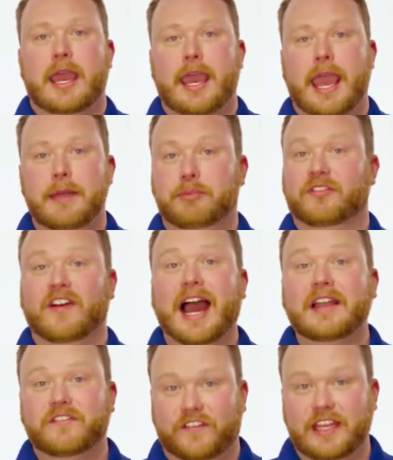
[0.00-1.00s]
and
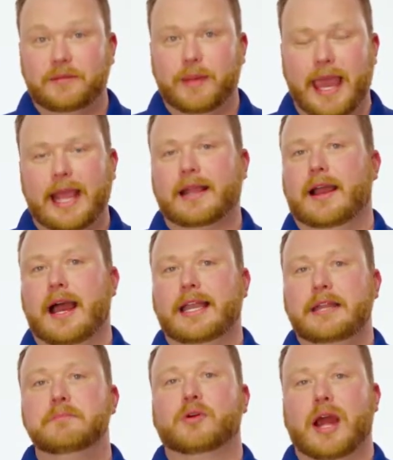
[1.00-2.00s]
provide feedback on
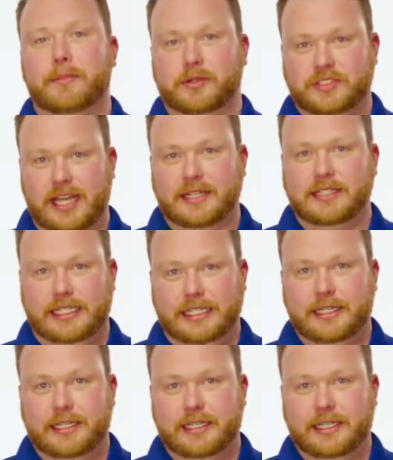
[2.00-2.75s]
improper technique.